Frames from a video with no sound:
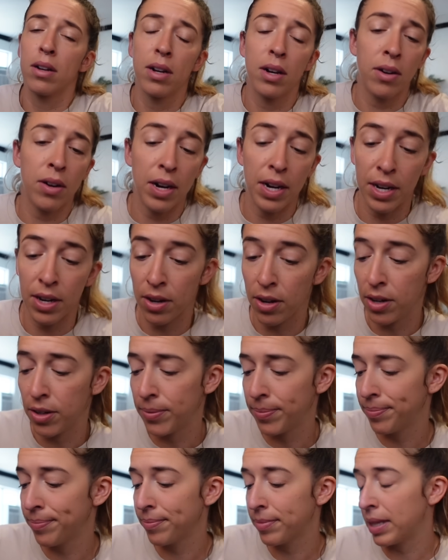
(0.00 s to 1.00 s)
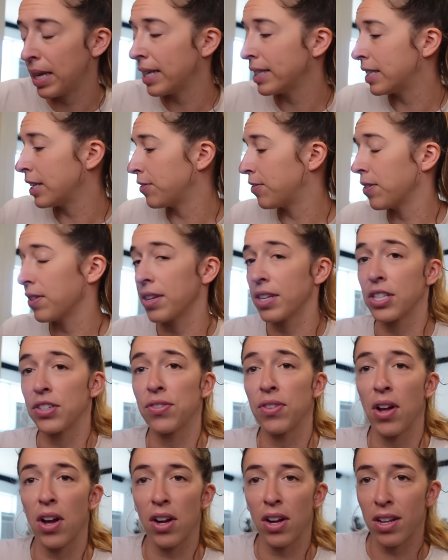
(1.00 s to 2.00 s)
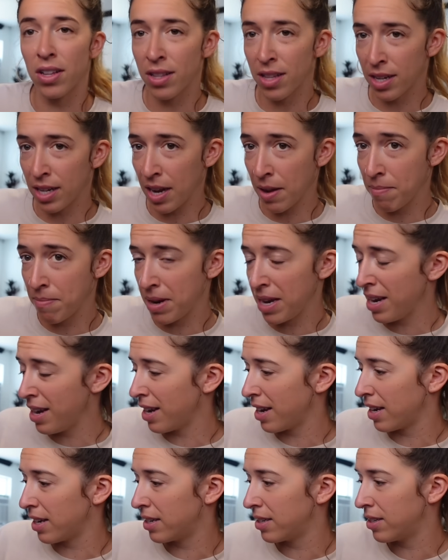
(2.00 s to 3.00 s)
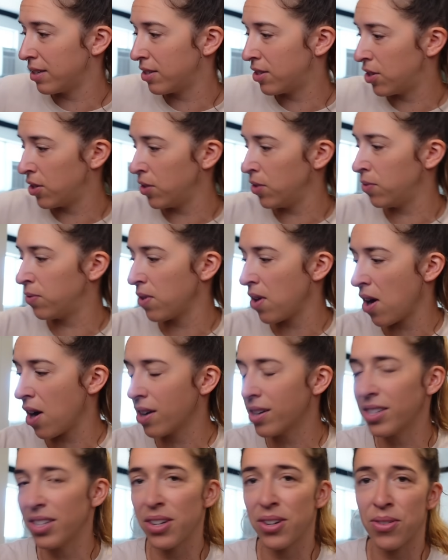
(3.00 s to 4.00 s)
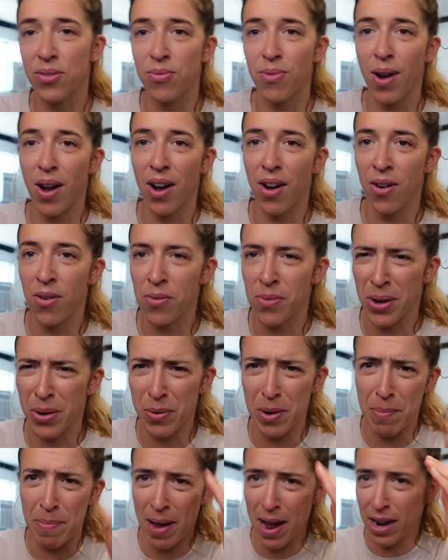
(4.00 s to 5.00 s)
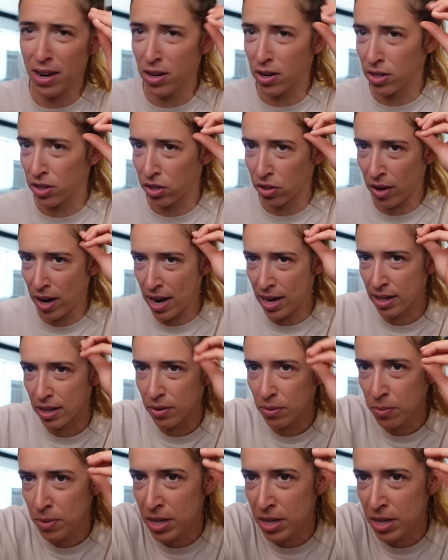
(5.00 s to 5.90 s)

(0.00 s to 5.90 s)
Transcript: All right, y'all, that's it for this vlog. Look at me, two vlogs in a row. What are we, back on track?